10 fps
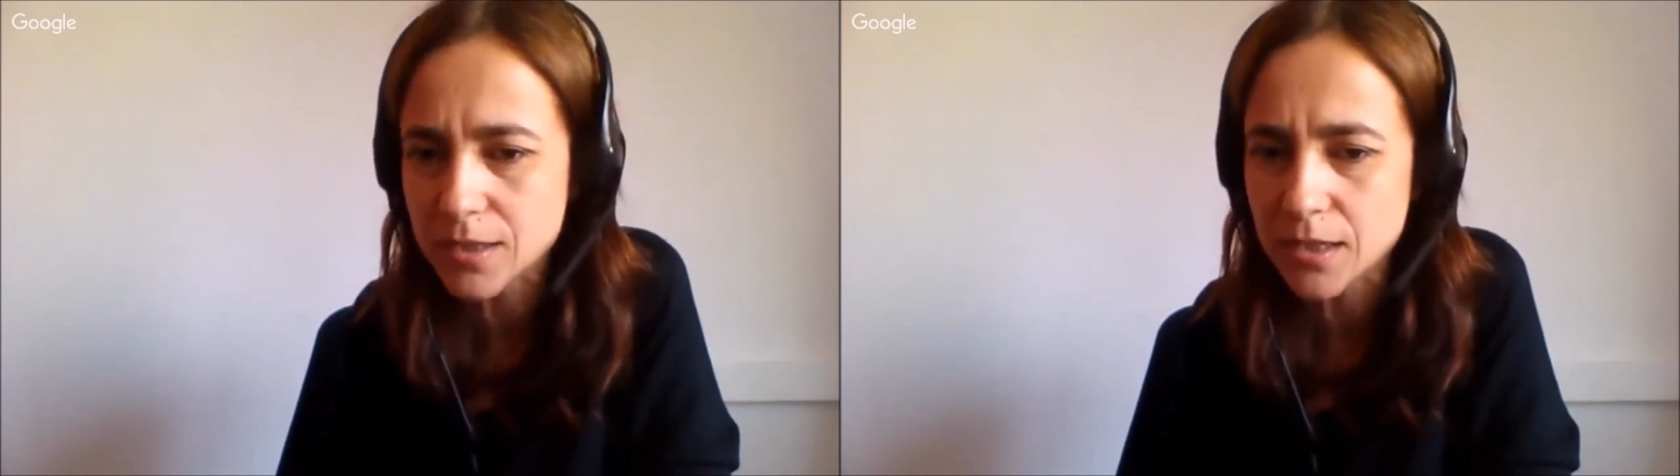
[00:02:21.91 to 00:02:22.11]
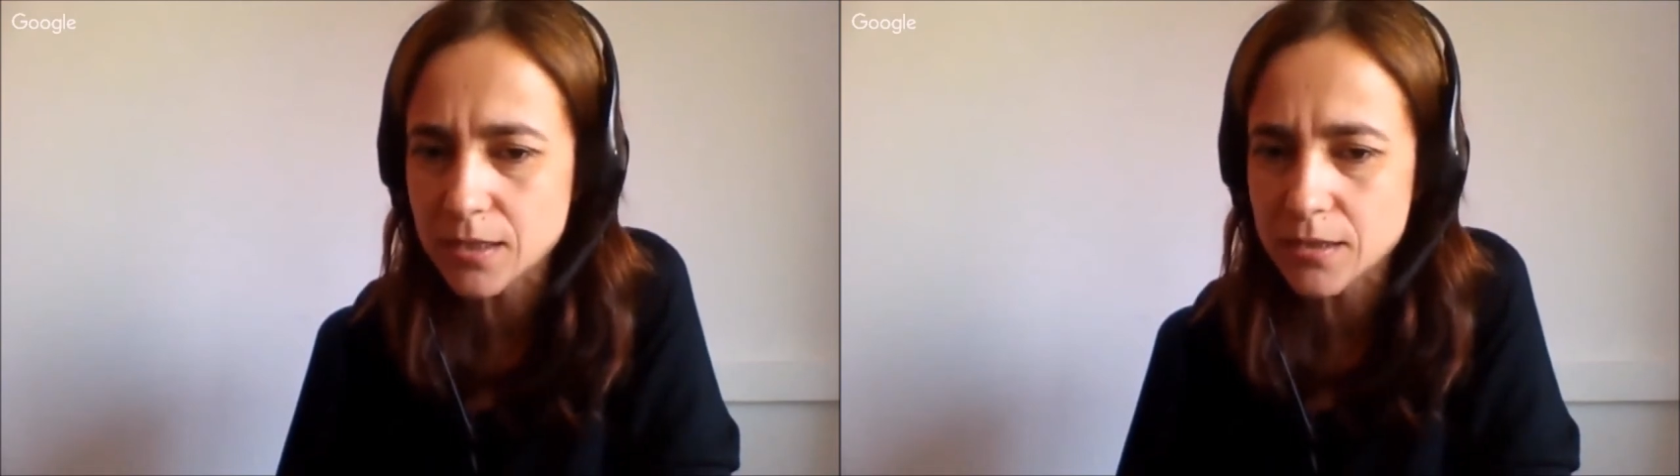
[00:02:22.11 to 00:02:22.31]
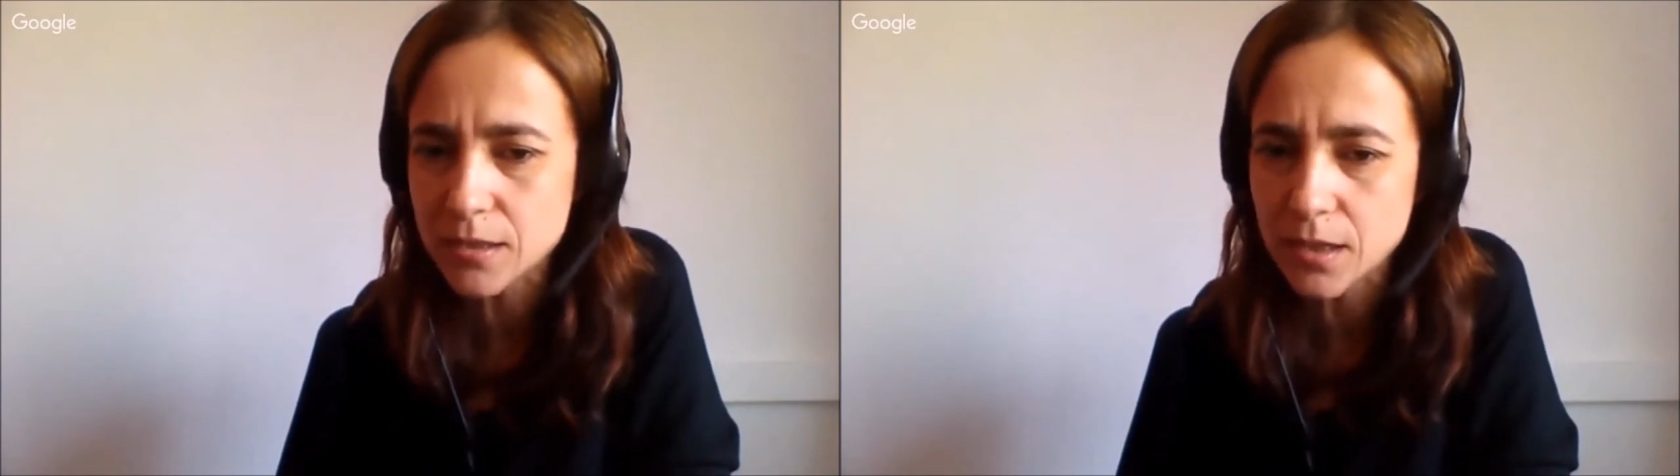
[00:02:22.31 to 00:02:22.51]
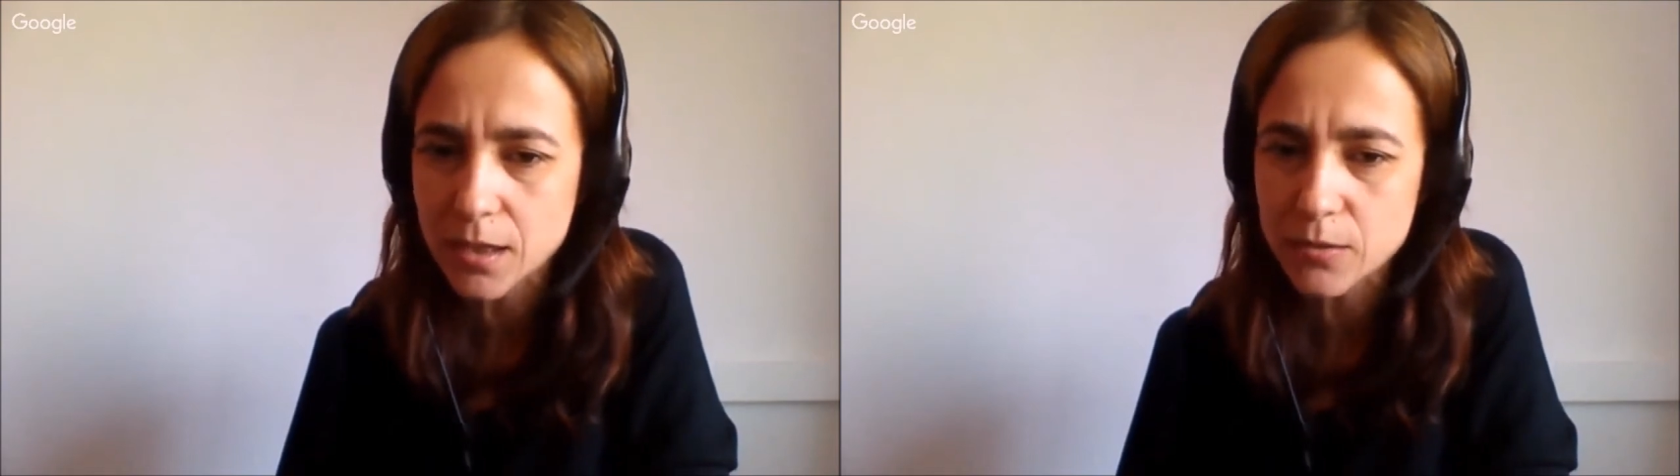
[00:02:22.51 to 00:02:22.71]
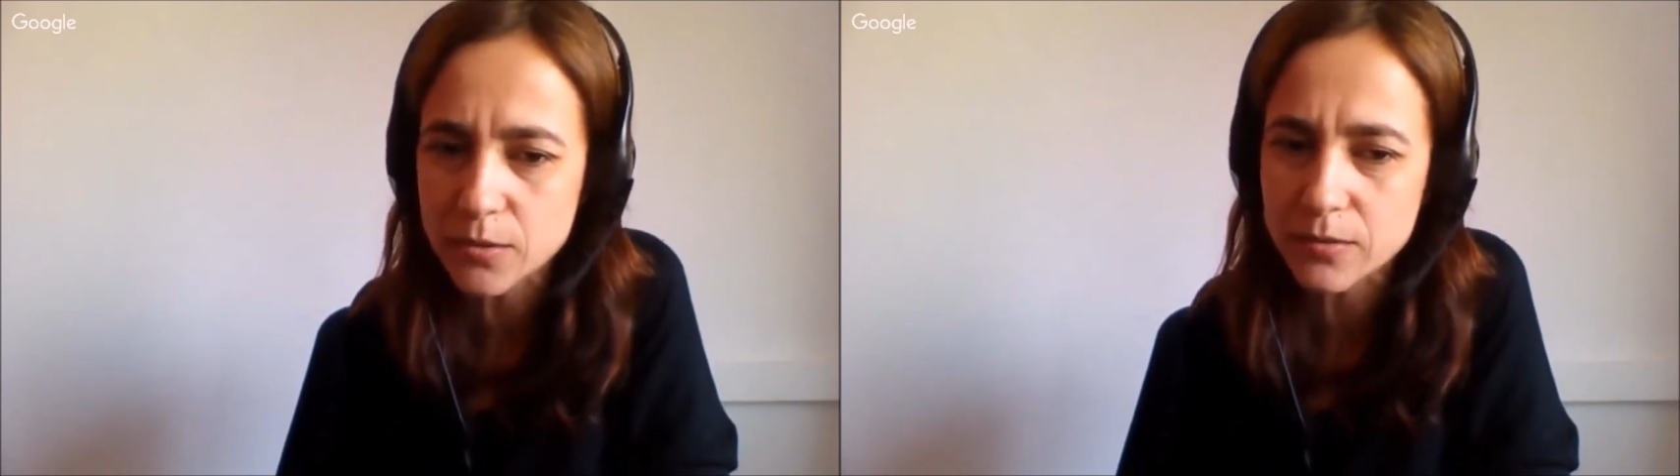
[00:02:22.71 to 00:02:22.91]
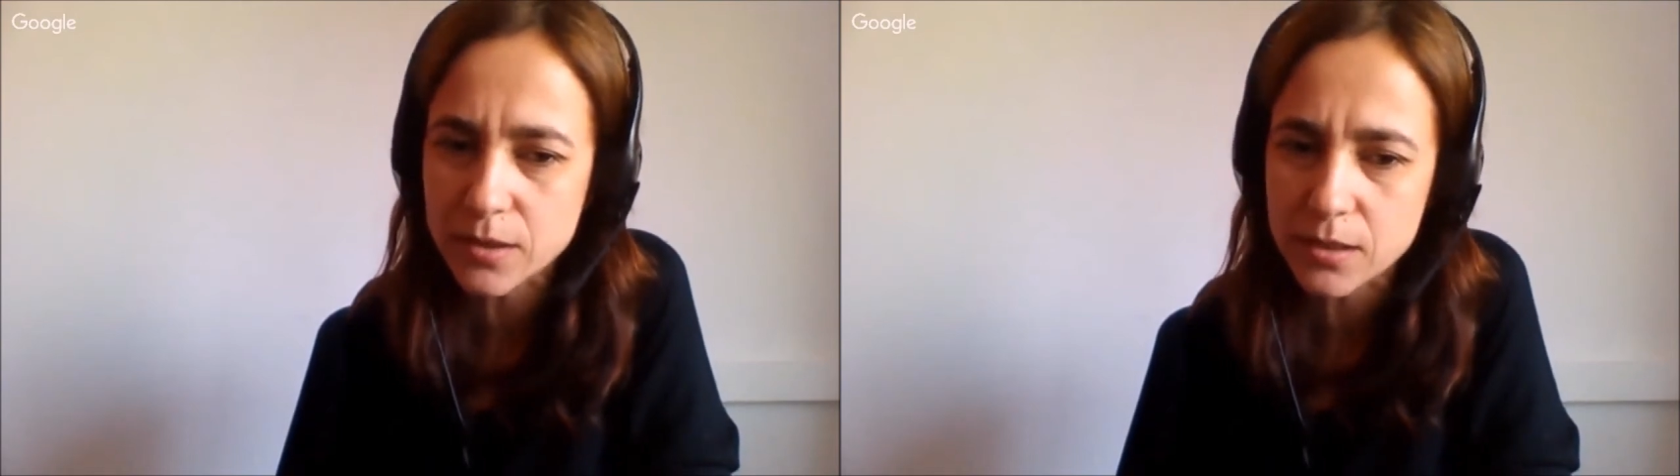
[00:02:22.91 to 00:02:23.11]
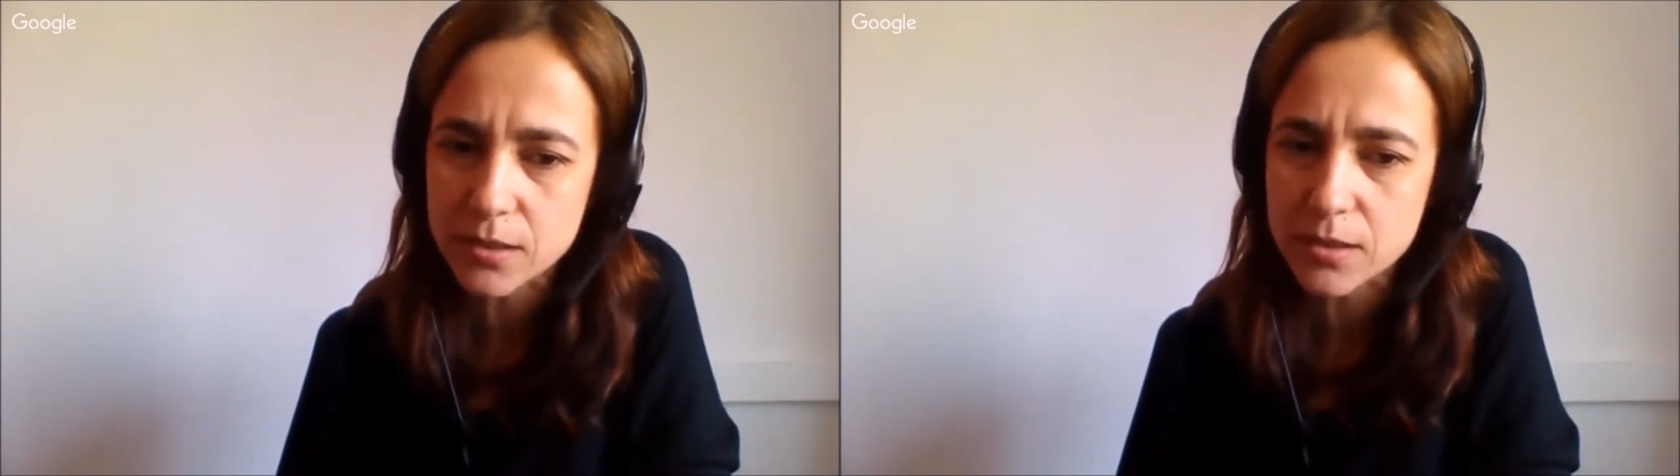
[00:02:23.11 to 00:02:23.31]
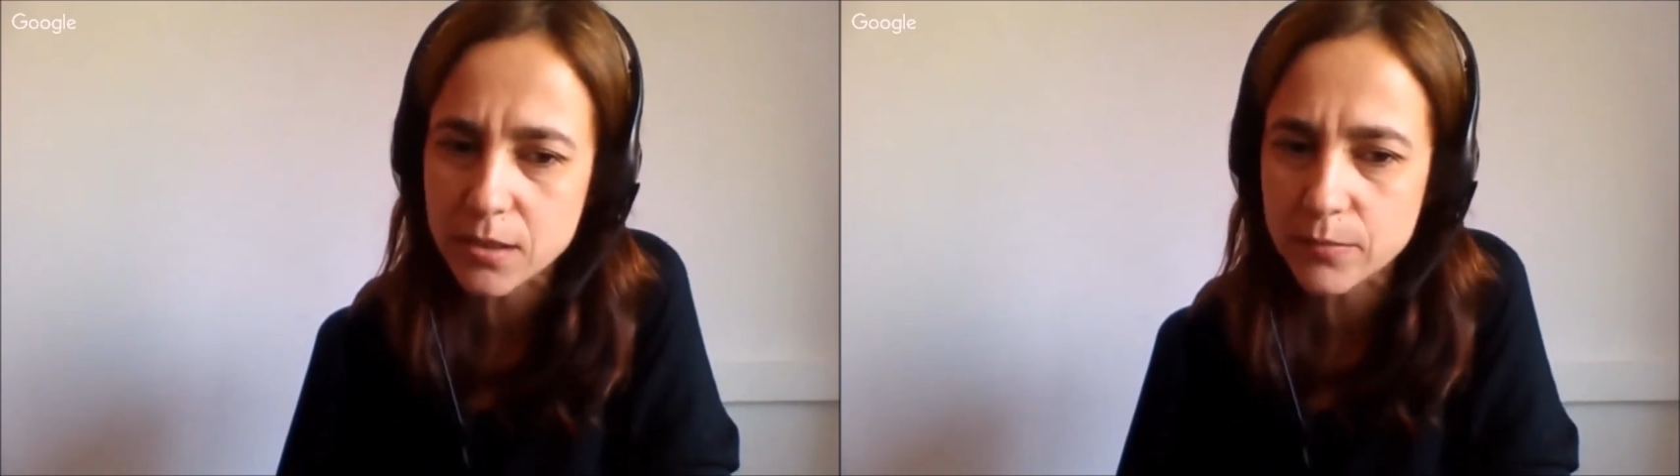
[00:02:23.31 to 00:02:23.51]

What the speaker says: and how do these